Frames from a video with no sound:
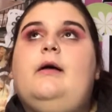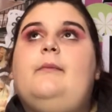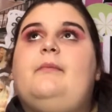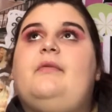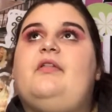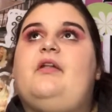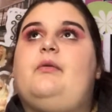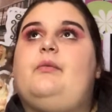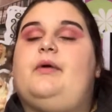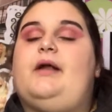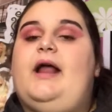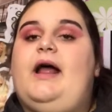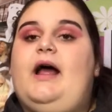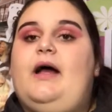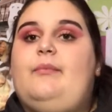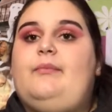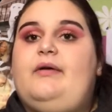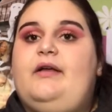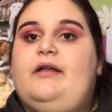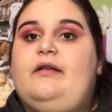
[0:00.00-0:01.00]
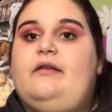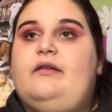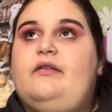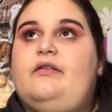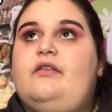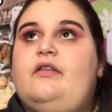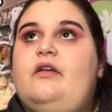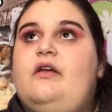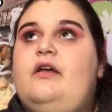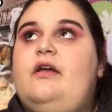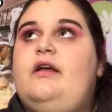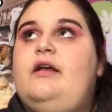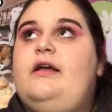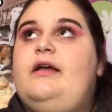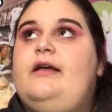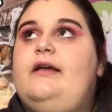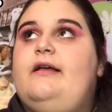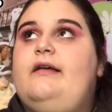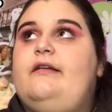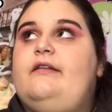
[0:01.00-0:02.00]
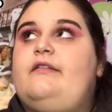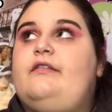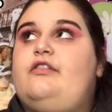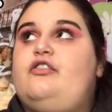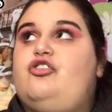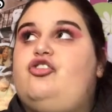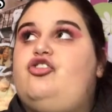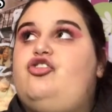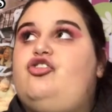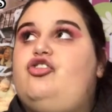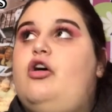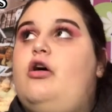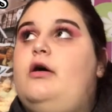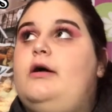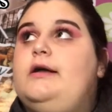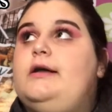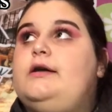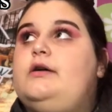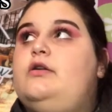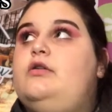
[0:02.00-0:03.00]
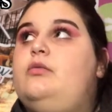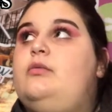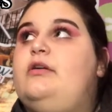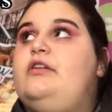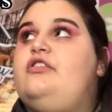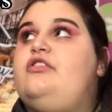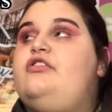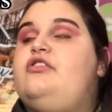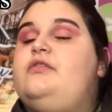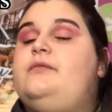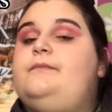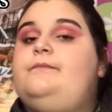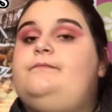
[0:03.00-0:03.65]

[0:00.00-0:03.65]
But then what happens is the shark, which